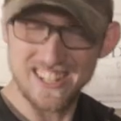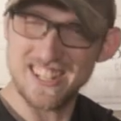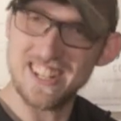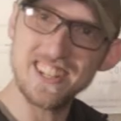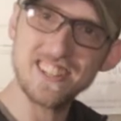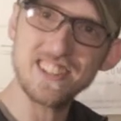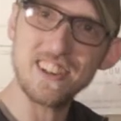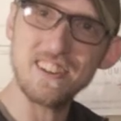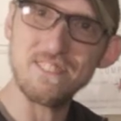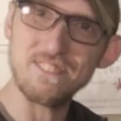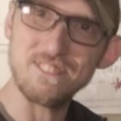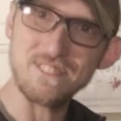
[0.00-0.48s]

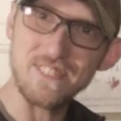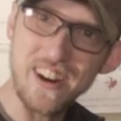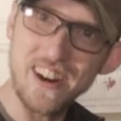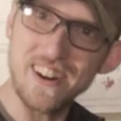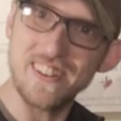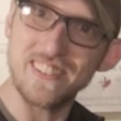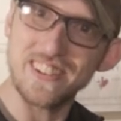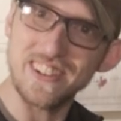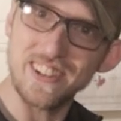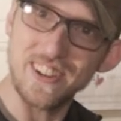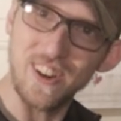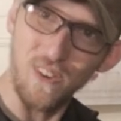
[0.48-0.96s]
is a
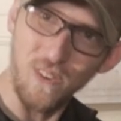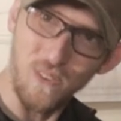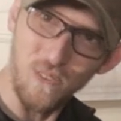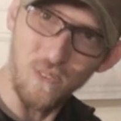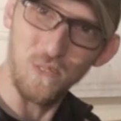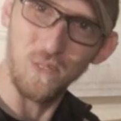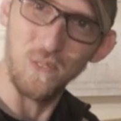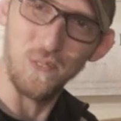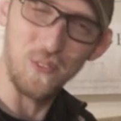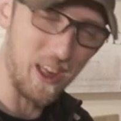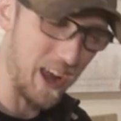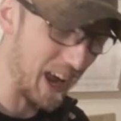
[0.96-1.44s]
very
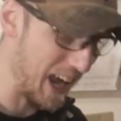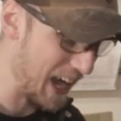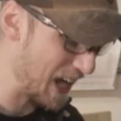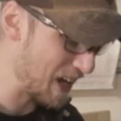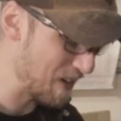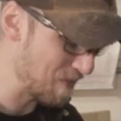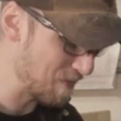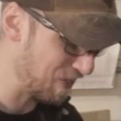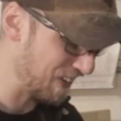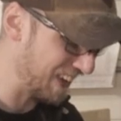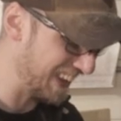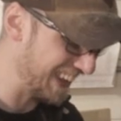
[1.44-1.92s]
old
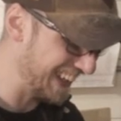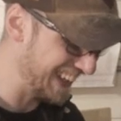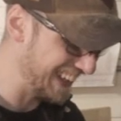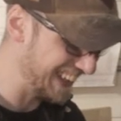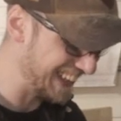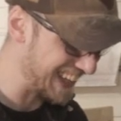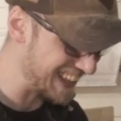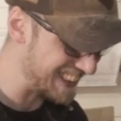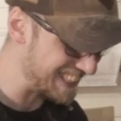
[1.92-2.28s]
hand plane,